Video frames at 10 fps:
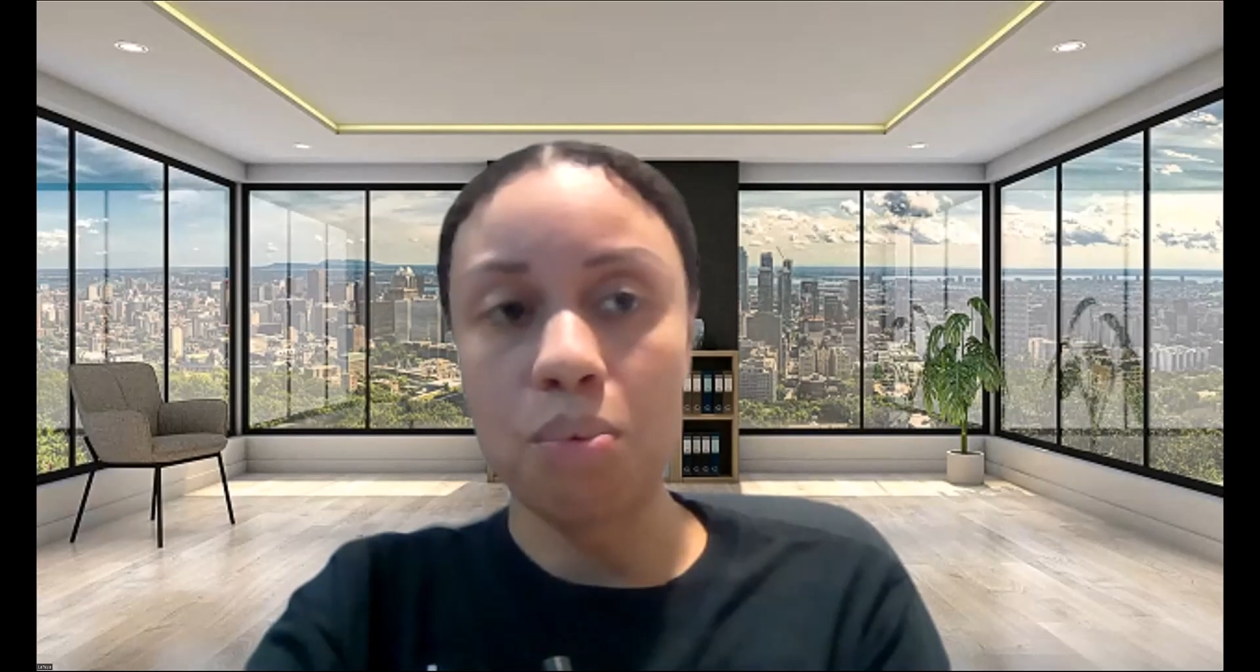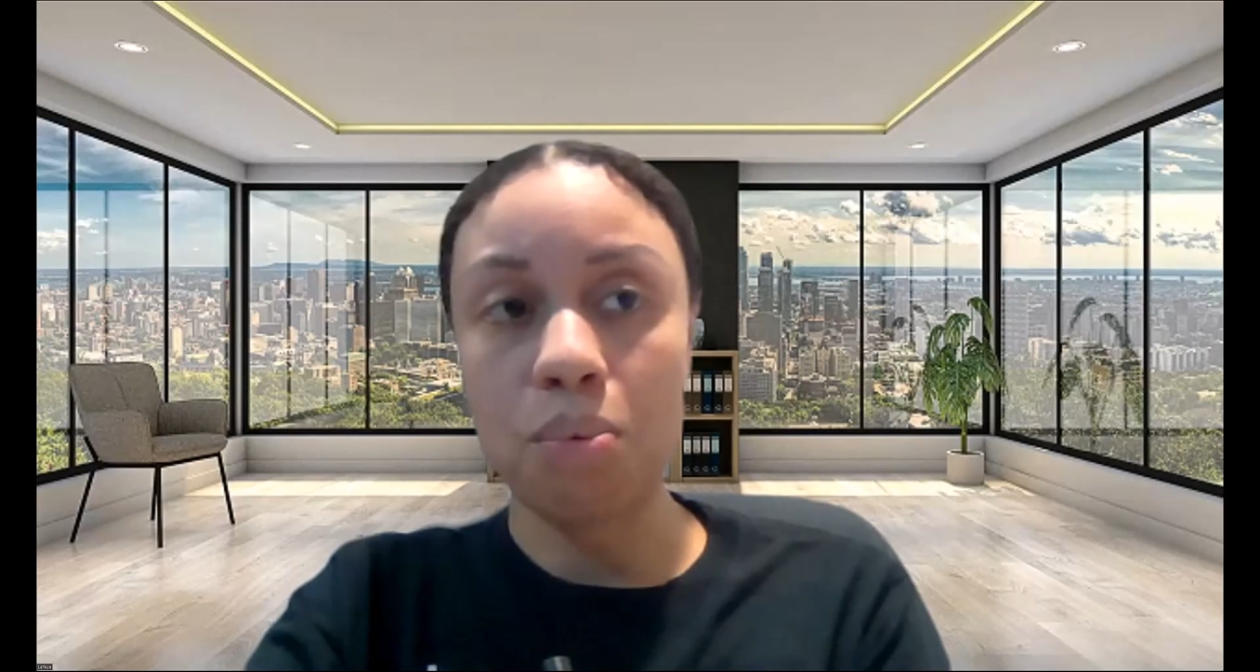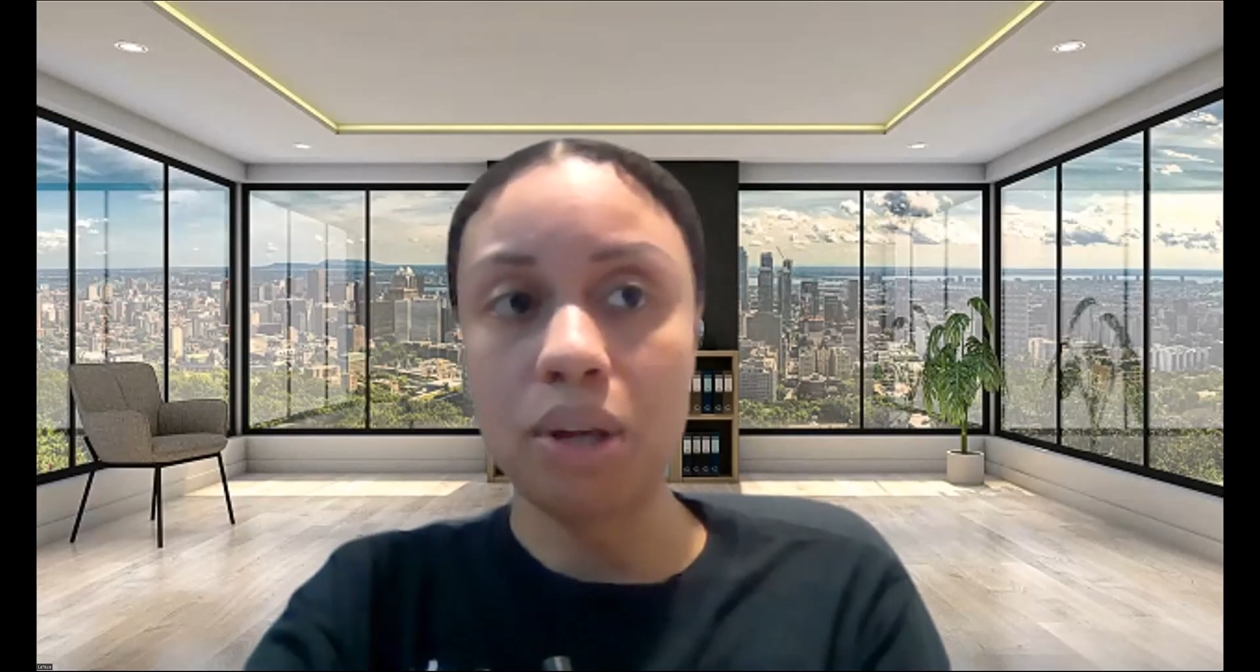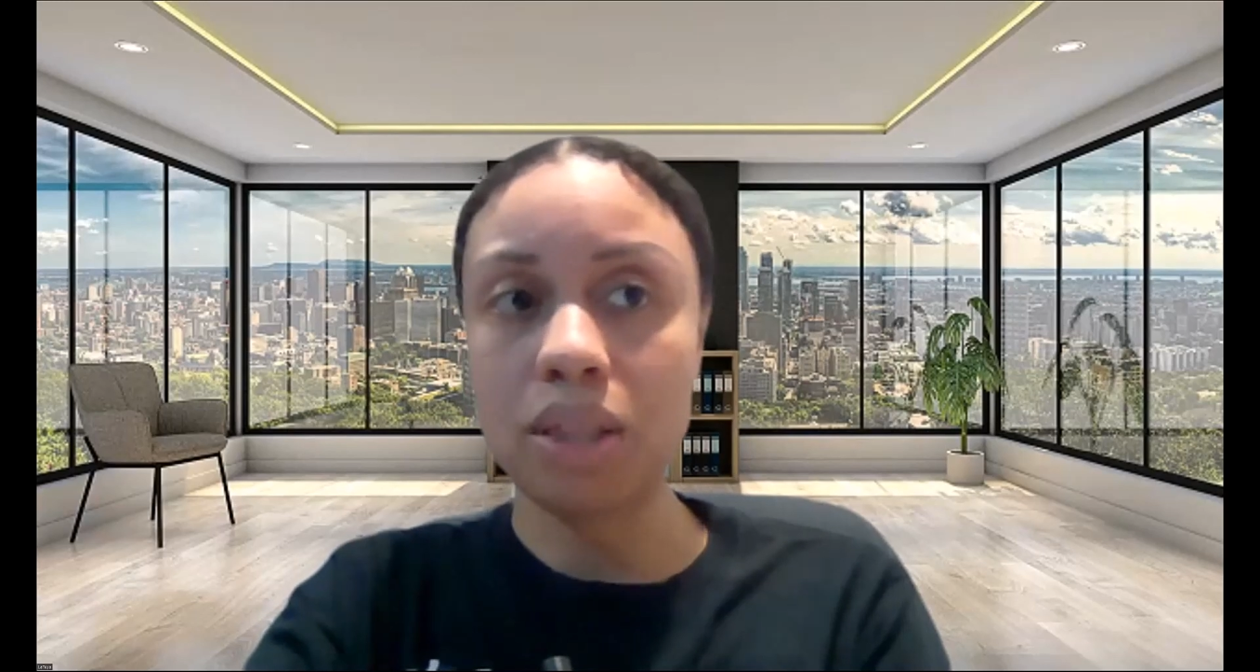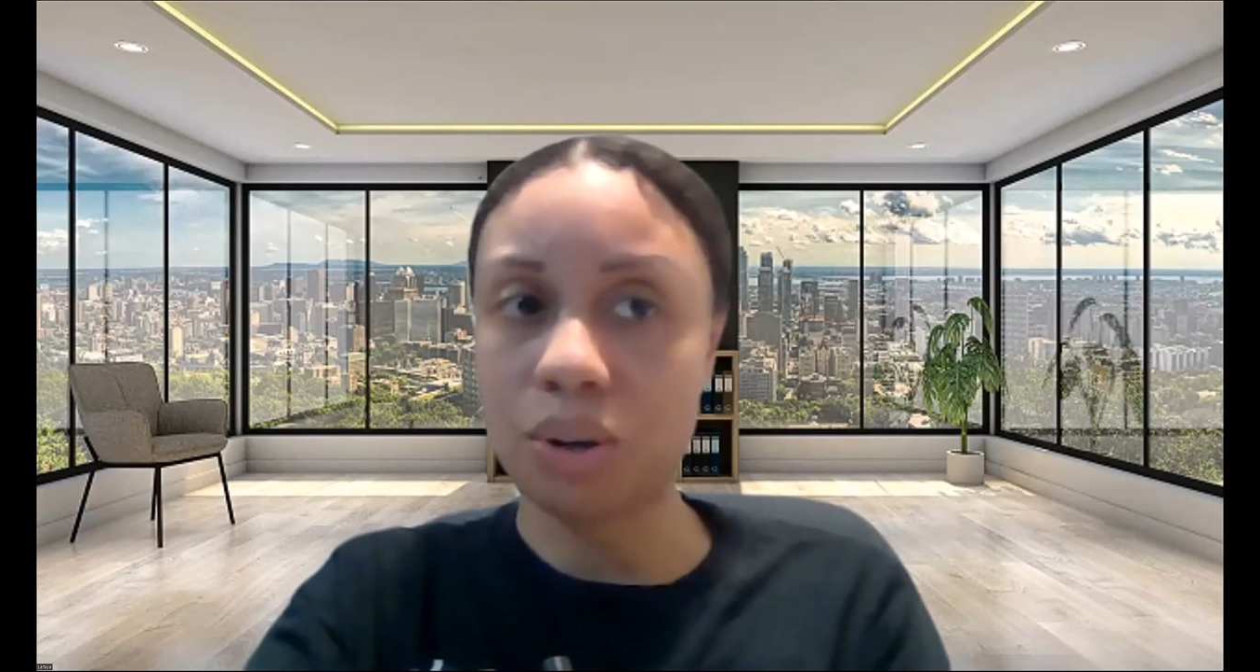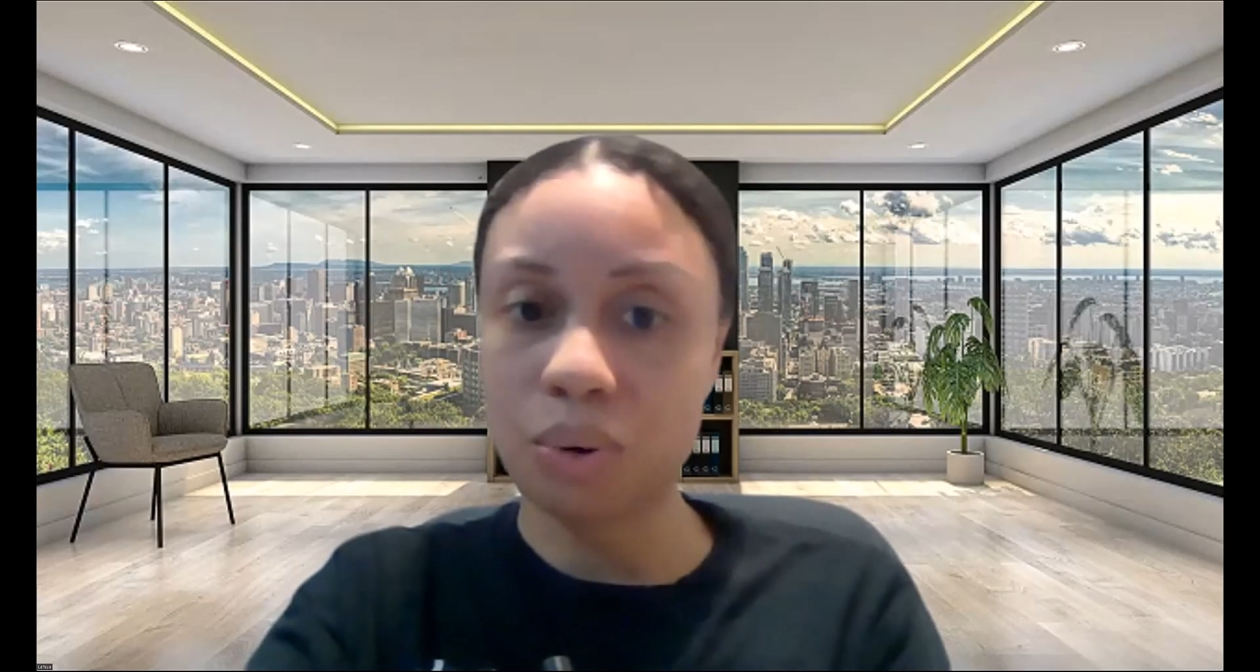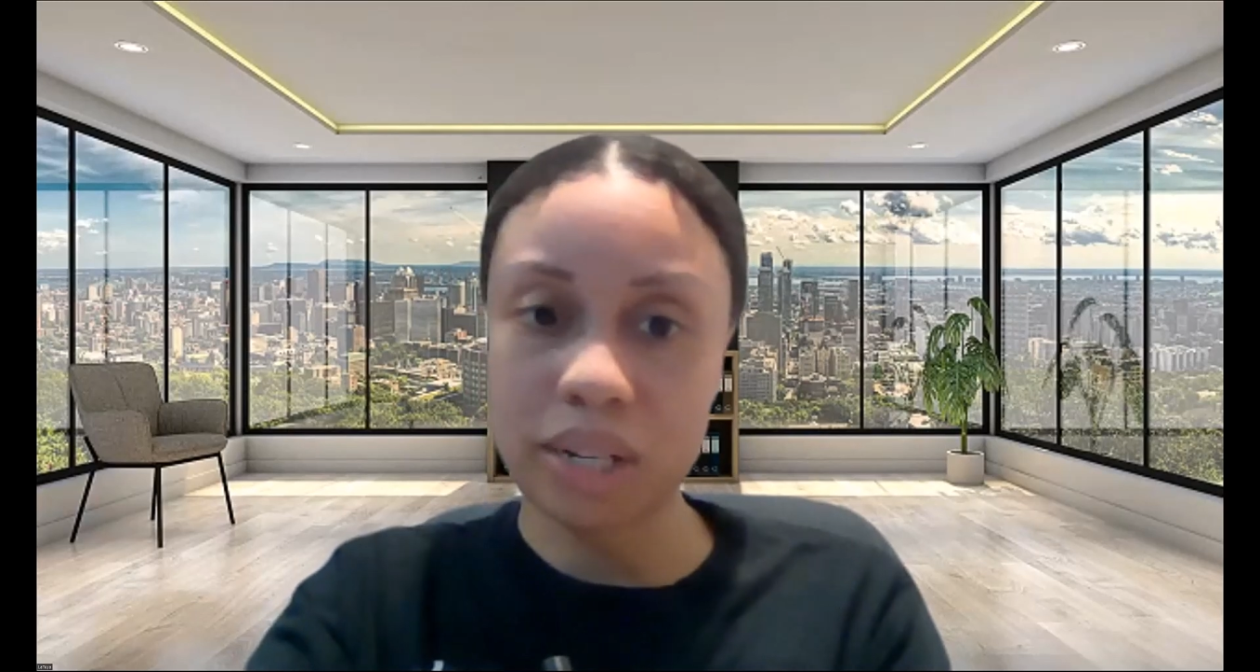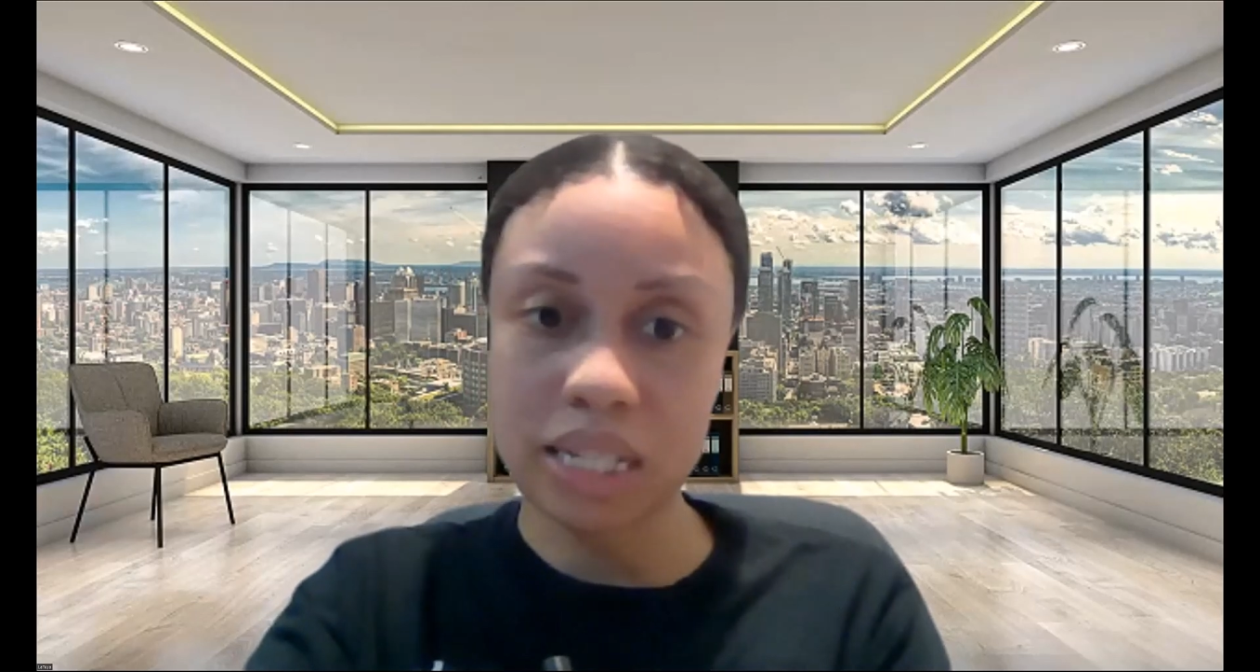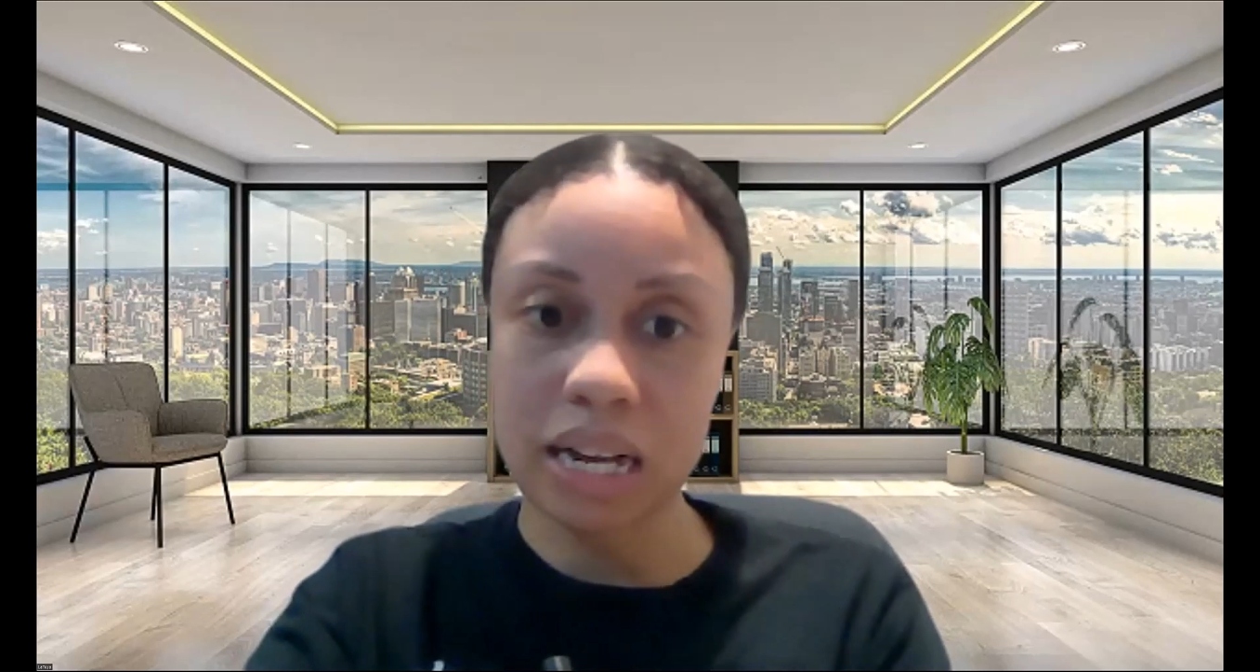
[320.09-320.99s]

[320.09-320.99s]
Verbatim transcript: when they're going